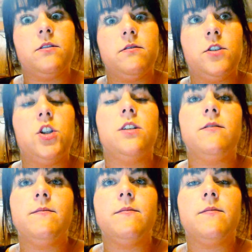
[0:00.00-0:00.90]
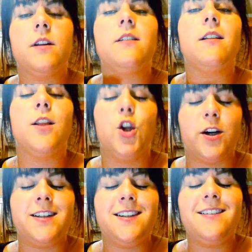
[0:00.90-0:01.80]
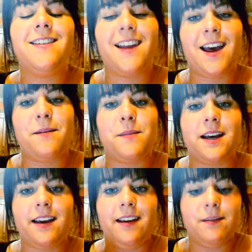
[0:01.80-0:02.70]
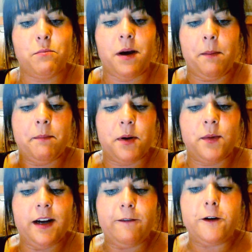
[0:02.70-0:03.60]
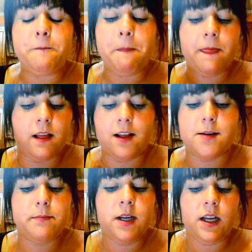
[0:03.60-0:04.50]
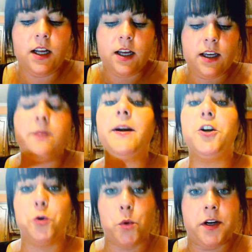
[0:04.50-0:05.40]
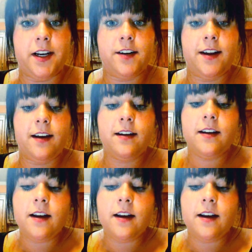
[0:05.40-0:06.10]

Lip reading: She looked at my bump or whatever, lump, in my groin area.